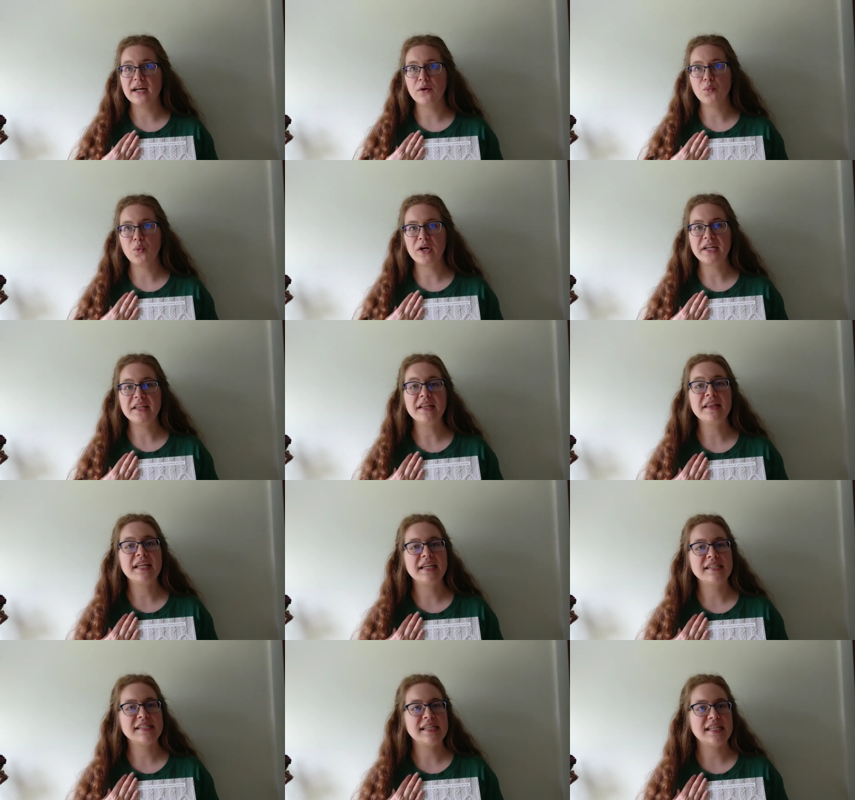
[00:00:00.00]
One of the
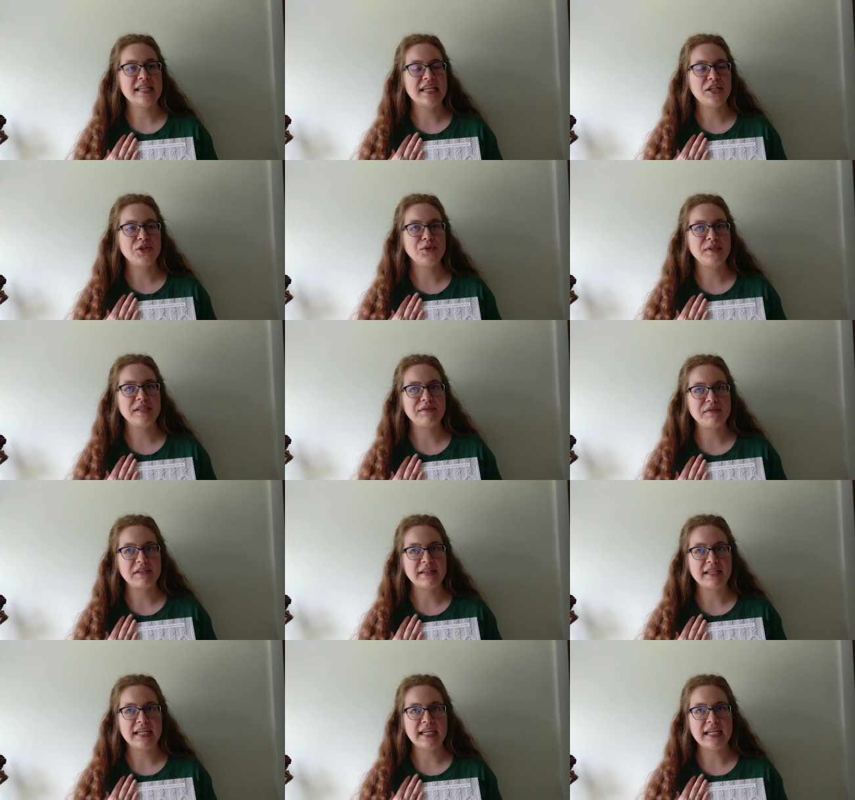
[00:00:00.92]
things that they do
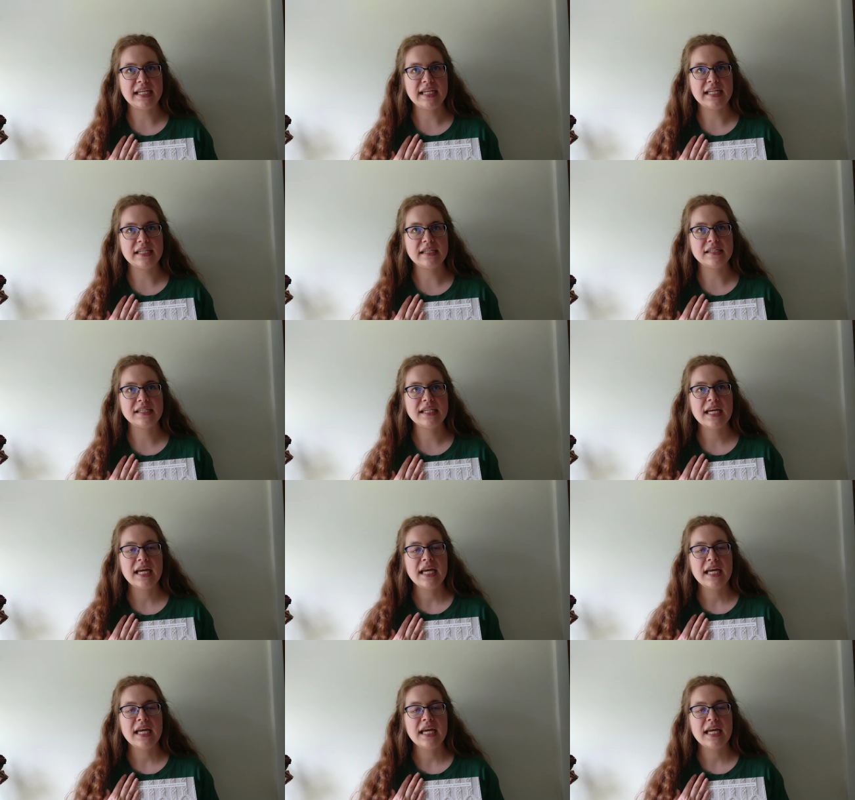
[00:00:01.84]
differently is,